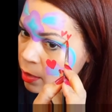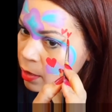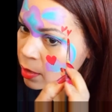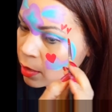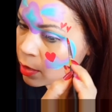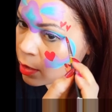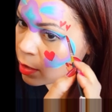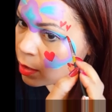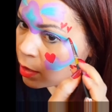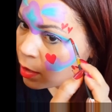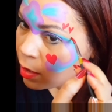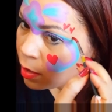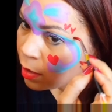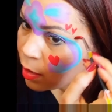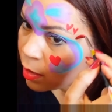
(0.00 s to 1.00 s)

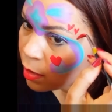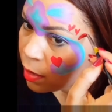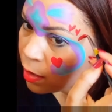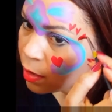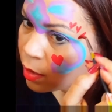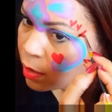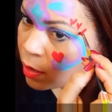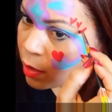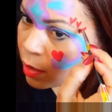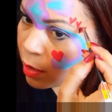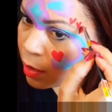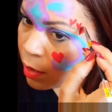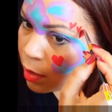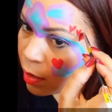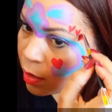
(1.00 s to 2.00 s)

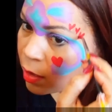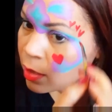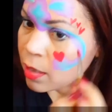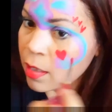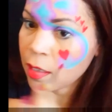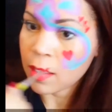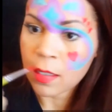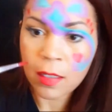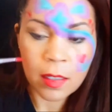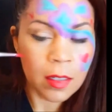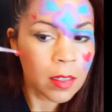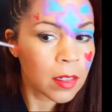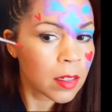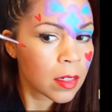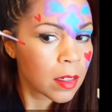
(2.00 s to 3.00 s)

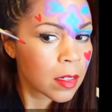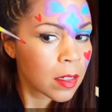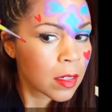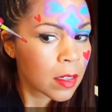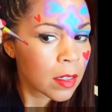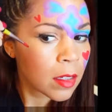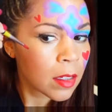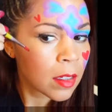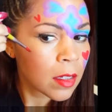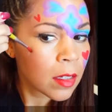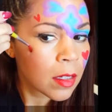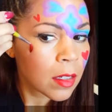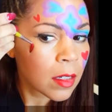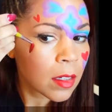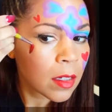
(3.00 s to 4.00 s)

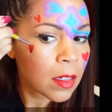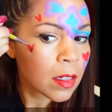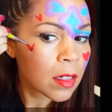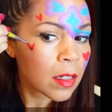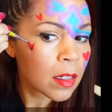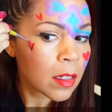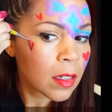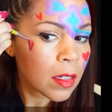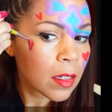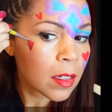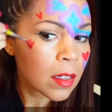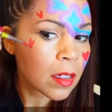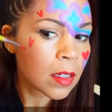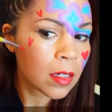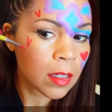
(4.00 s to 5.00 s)

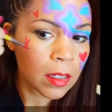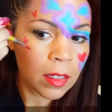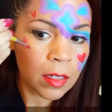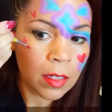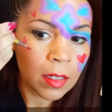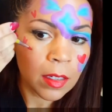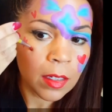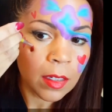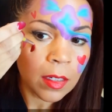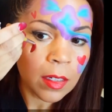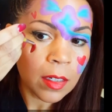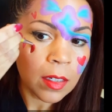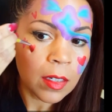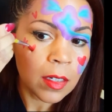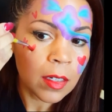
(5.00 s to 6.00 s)

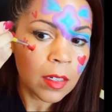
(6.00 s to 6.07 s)
No one is speaking in this clip.